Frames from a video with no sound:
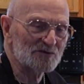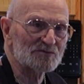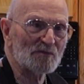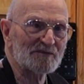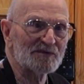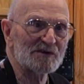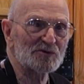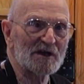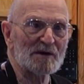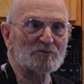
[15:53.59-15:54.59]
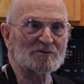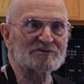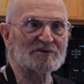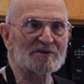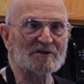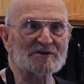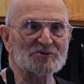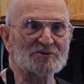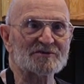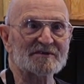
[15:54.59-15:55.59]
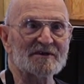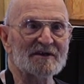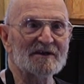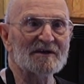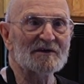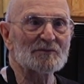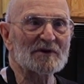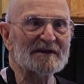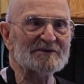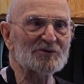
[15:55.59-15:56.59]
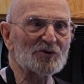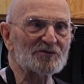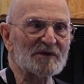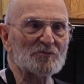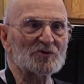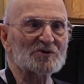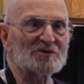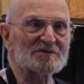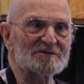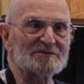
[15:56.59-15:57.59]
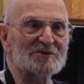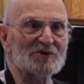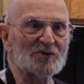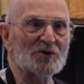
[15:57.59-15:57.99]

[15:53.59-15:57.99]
wondering, my favorite apples are delicious, but I didn't know if them were, you know,